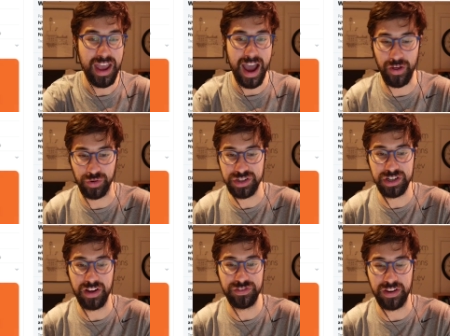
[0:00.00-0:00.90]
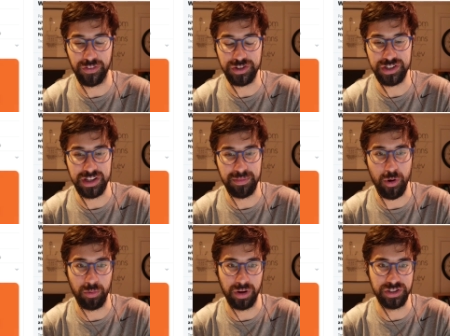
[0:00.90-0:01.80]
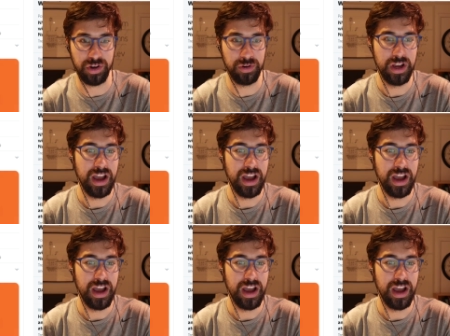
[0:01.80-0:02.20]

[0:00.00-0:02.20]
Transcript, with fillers: how there isn't enough diversity in Pokemon. So